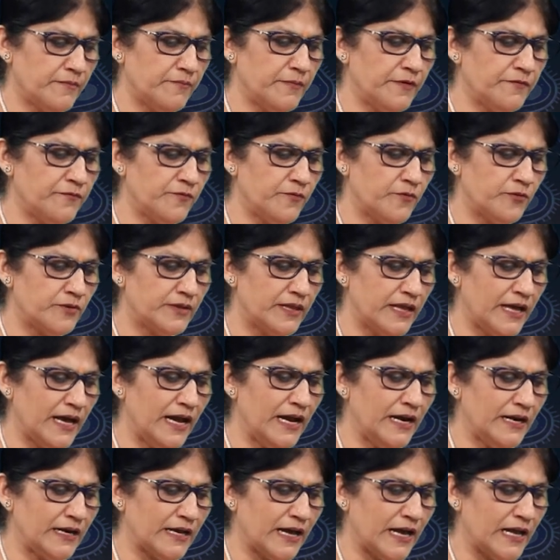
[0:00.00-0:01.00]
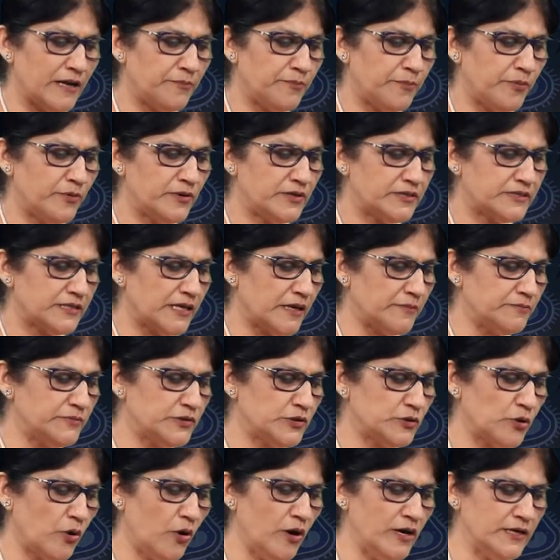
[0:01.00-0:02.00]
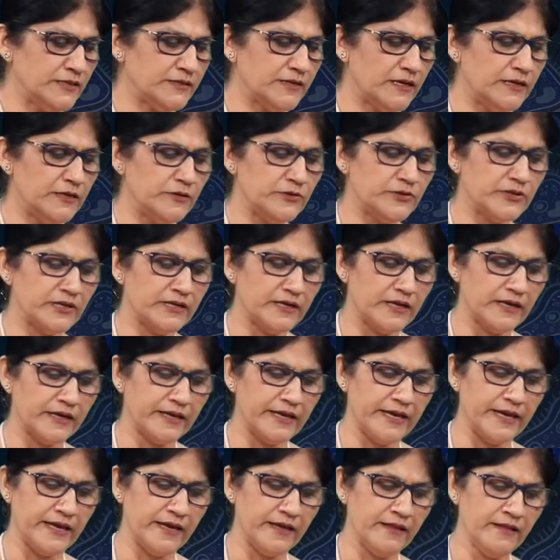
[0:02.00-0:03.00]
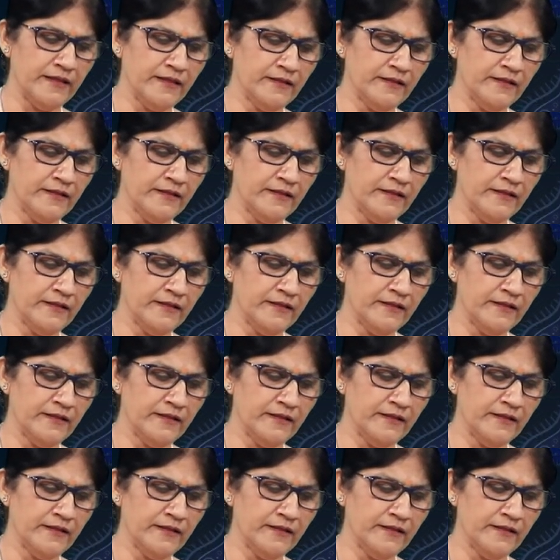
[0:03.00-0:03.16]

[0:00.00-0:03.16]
Before that, I will put some soap solution again.